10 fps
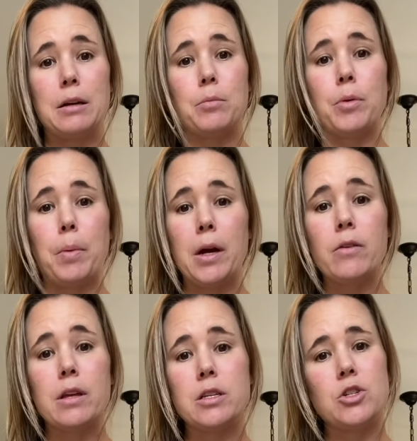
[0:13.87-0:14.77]
prepare
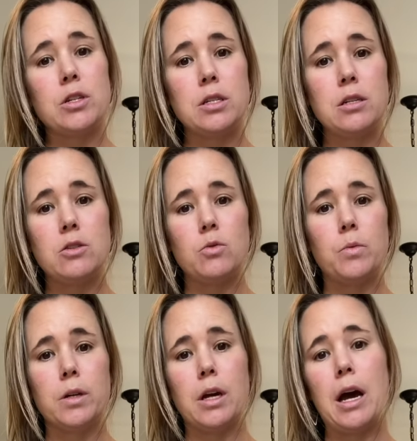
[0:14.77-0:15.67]
this just as you
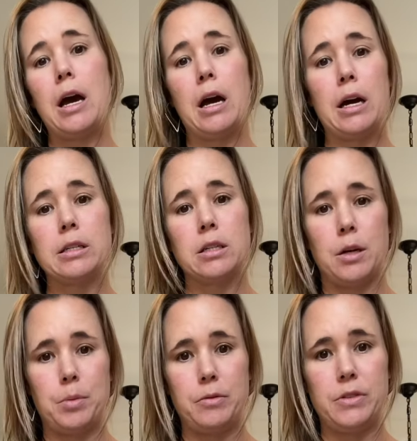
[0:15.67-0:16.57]
would a hot
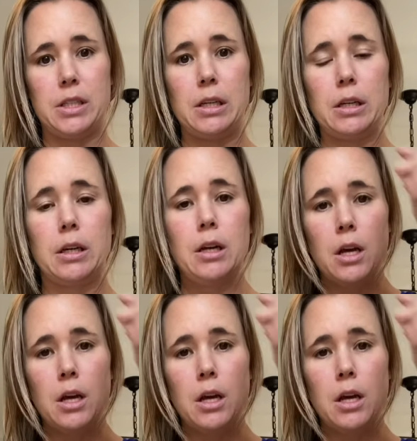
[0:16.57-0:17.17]
cup of tea.